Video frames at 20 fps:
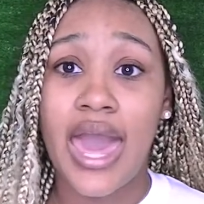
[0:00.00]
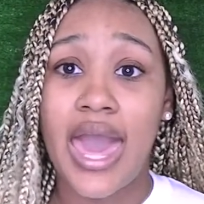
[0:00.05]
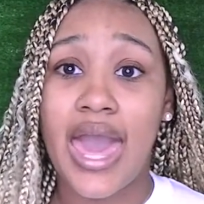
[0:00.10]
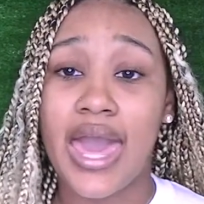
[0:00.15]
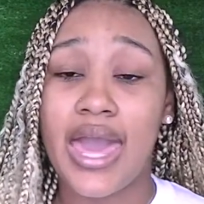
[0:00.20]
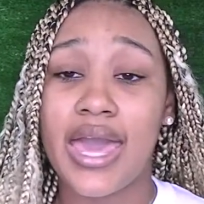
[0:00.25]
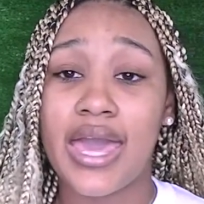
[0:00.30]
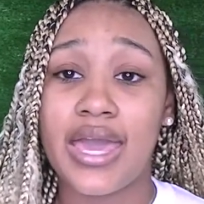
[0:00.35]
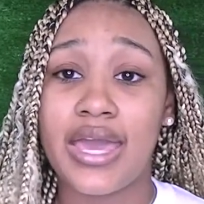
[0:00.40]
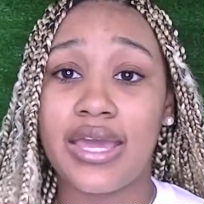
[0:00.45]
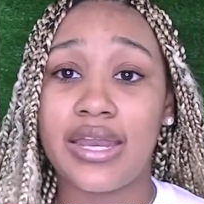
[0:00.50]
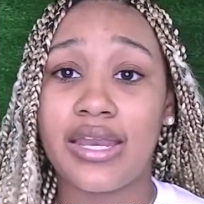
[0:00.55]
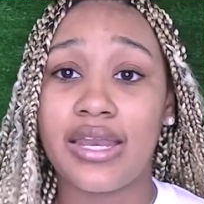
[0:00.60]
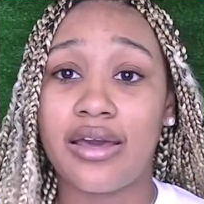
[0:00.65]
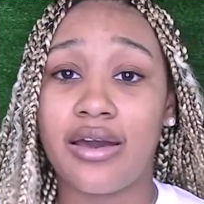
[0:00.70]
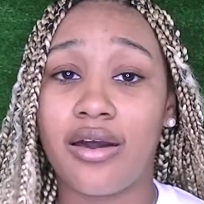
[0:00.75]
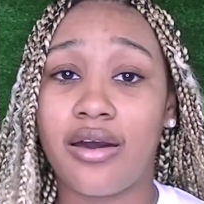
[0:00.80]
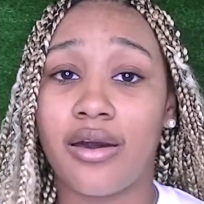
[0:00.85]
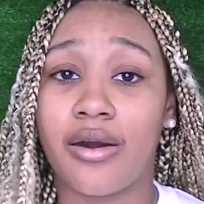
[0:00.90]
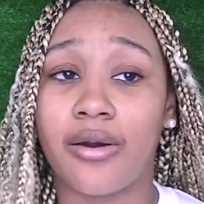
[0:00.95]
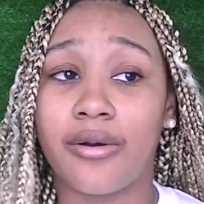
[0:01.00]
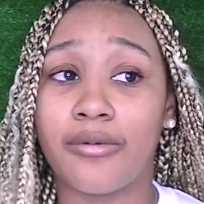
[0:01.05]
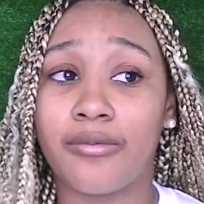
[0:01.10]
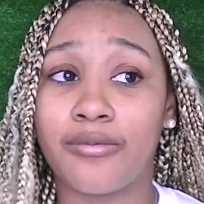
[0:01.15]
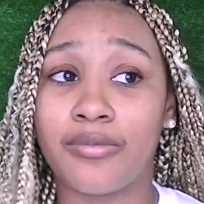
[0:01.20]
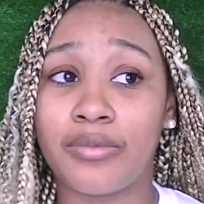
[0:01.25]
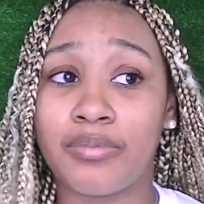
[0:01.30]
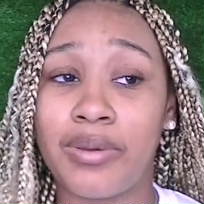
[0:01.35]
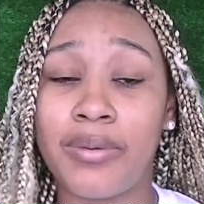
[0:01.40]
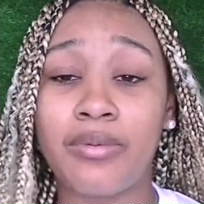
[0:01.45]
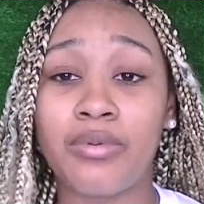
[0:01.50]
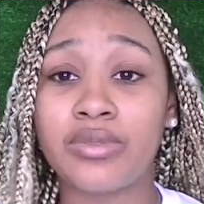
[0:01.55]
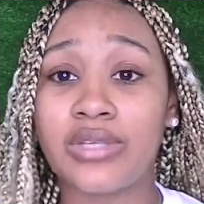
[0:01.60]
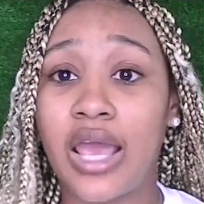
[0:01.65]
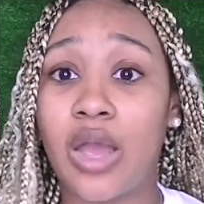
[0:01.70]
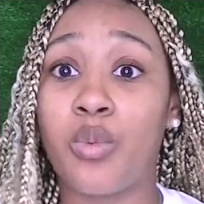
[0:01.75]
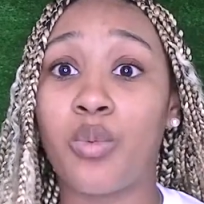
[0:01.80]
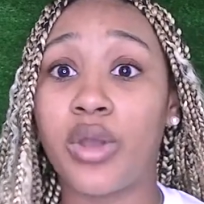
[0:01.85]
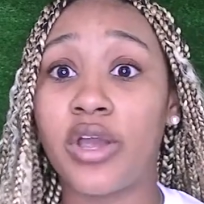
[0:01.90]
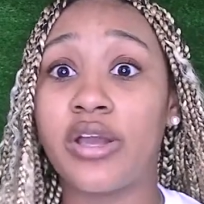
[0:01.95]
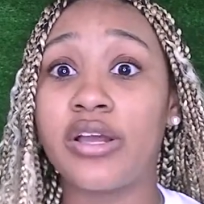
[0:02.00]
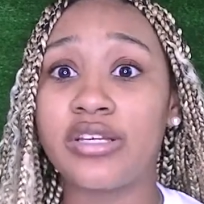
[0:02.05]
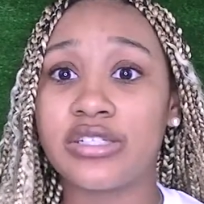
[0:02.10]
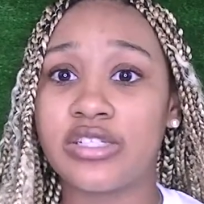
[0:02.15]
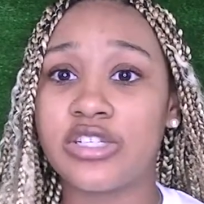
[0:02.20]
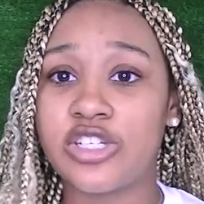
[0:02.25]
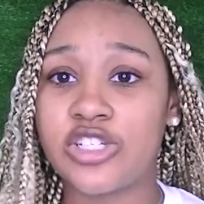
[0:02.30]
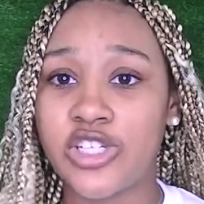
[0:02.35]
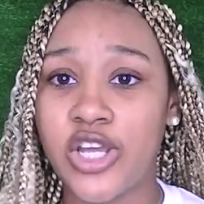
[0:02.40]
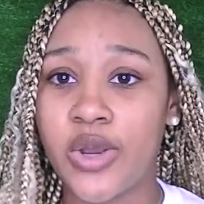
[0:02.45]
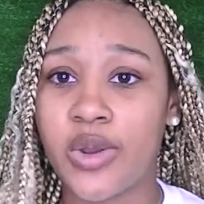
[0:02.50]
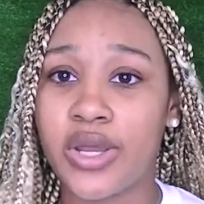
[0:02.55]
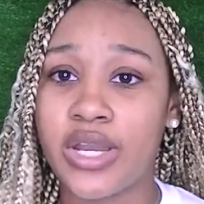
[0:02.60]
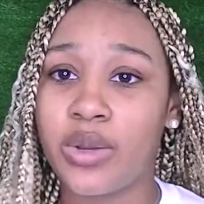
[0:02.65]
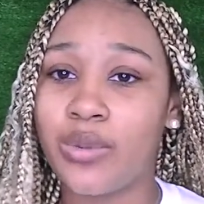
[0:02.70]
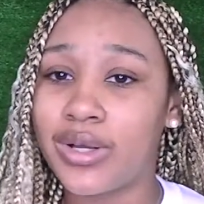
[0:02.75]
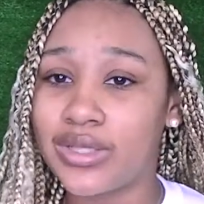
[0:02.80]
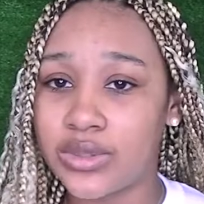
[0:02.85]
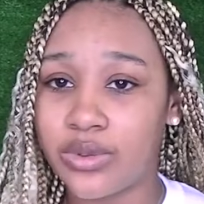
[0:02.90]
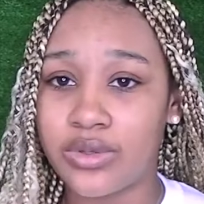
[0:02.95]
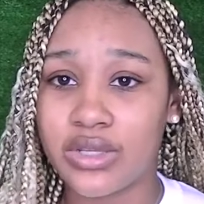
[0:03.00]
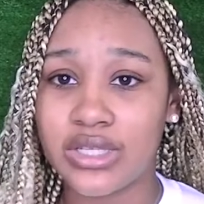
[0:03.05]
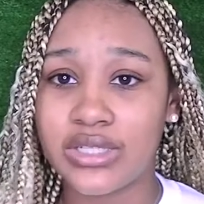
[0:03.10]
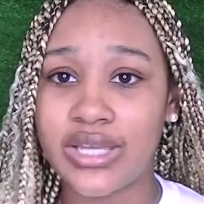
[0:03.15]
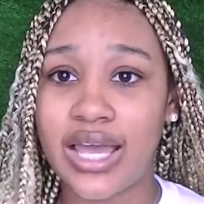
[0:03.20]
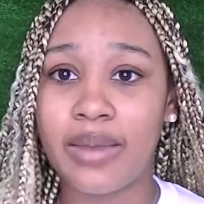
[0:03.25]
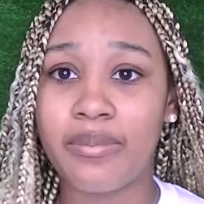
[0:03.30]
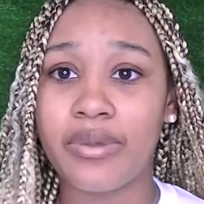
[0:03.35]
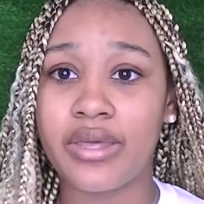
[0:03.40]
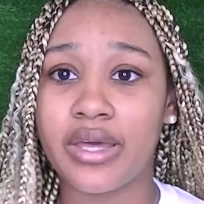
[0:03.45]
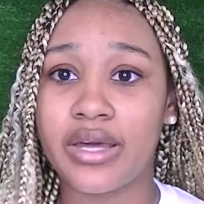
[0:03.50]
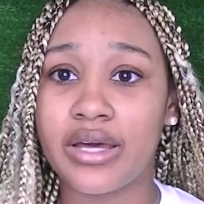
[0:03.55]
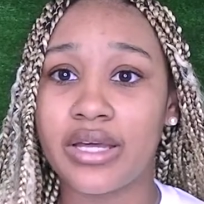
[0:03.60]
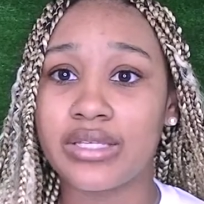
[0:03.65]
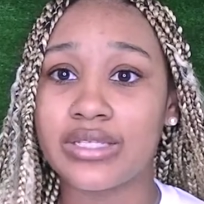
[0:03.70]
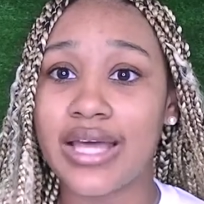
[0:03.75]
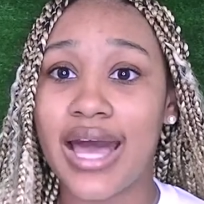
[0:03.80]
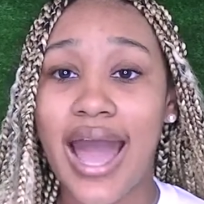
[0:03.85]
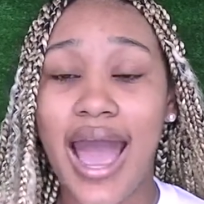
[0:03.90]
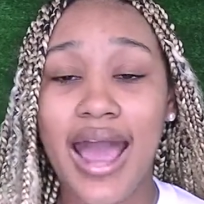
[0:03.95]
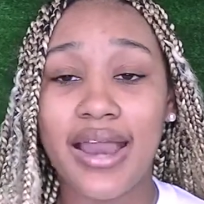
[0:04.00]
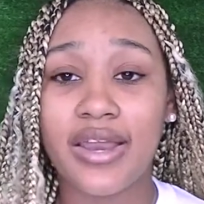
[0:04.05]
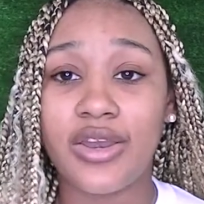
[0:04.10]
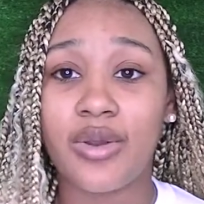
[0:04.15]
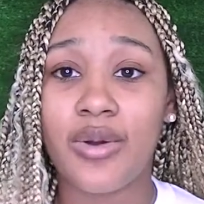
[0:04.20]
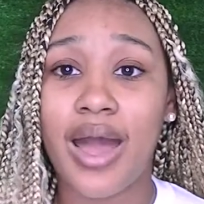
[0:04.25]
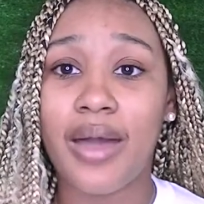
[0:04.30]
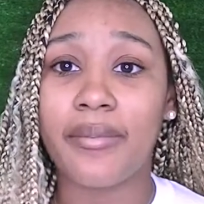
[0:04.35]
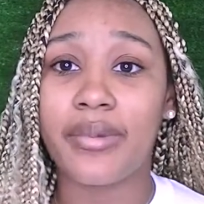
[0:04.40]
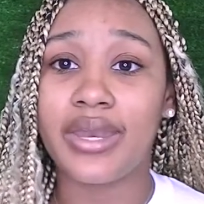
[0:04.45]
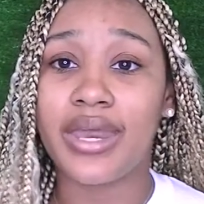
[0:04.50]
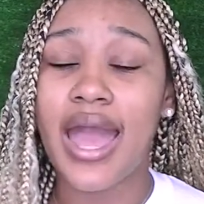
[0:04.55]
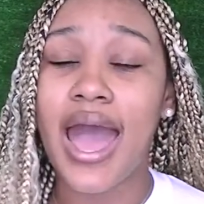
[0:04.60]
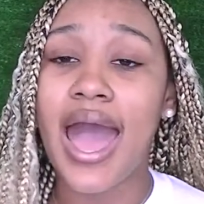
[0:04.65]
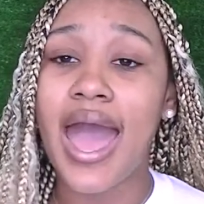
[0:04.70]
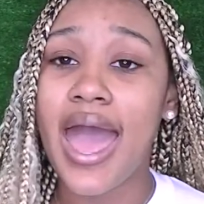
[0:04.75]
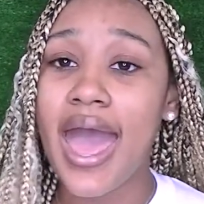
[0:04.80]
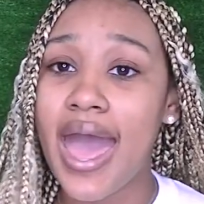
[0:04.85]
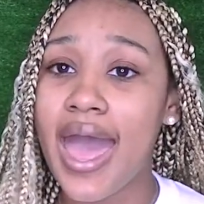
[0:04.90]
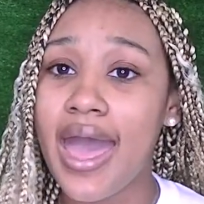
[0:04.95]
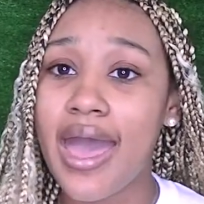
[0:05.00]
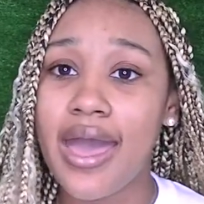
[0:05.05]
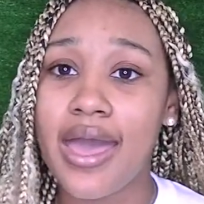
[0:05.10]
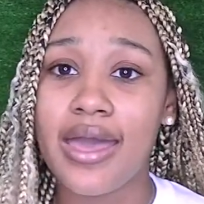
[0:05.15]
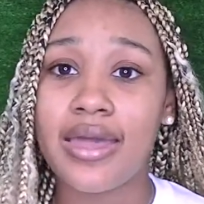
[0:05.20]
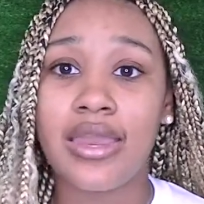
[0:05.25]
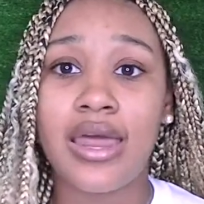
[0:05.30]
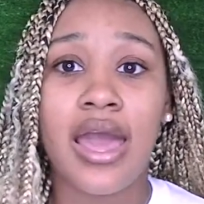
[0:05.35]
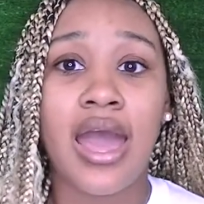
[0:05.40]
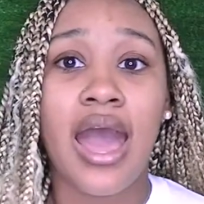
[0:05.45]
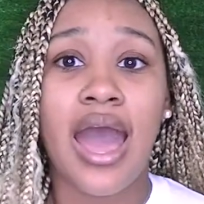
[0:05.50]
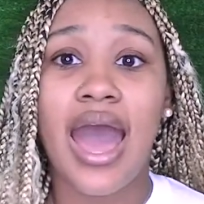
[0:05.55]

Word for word: And people was like, where is this shirt? And it wasn't on the site because I didn't know how many I had.